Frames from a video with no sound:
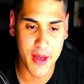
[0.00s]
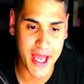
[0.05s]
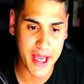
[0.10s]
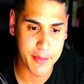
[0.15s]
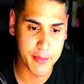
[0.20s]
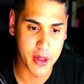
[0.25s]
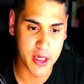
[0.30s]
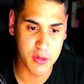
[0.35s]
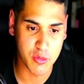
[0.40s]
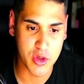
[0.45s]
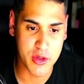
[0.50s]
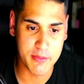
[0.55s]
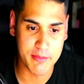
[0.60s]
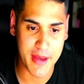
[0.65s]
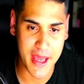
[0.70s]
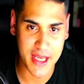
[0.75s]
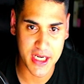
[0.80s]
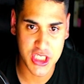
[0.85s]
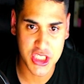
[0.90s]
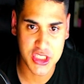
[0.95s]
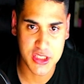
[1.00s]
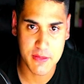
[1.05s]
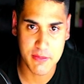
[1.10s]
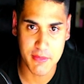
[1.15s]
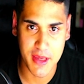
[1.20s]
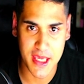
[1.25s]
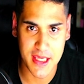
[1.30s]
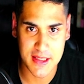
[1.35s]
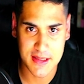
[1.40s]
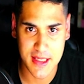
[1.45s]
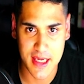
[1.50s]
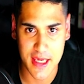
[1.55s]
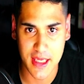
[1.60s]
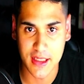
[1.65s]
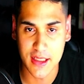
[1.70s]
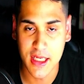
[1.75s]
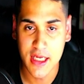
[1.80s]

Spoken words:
but we managed to maintain